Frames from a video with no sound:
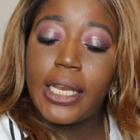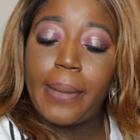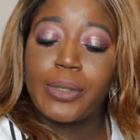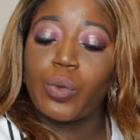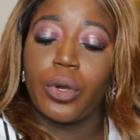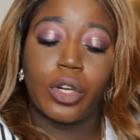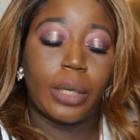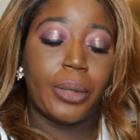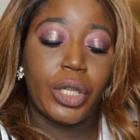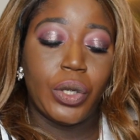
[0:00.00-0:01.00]
lips, we're
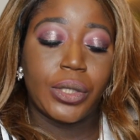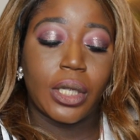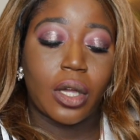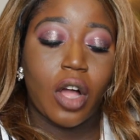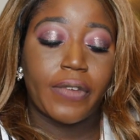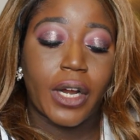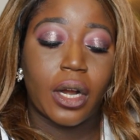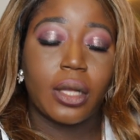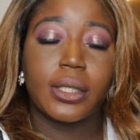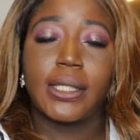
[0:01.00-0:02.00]
gonna be using
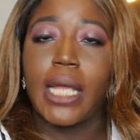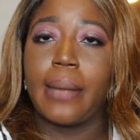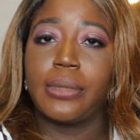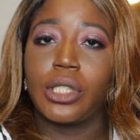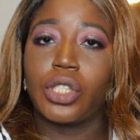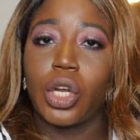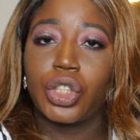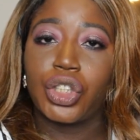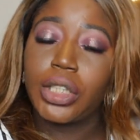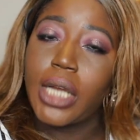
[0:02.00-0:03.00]
CoverGirl's Tempt
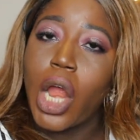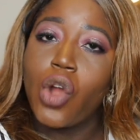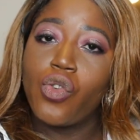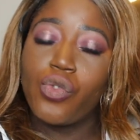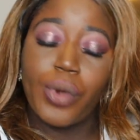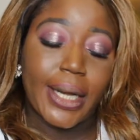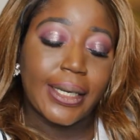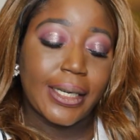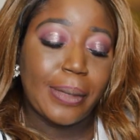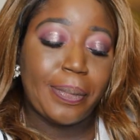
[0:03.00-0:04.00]
Seduction
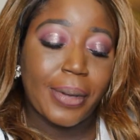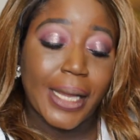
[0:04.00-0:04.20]
Red Lip.